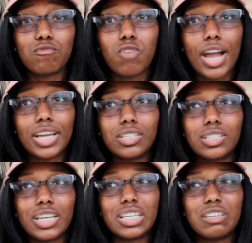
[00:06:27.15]
rice,
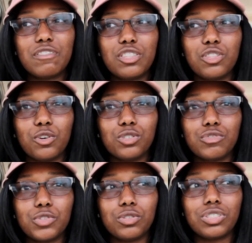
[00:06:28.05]
and even those
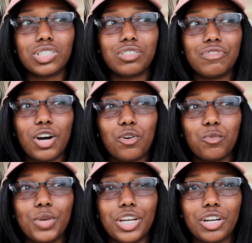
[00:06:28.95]
foods just felt
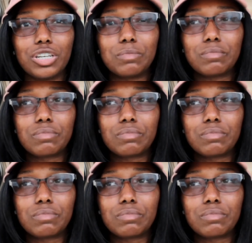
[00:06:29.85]
weird.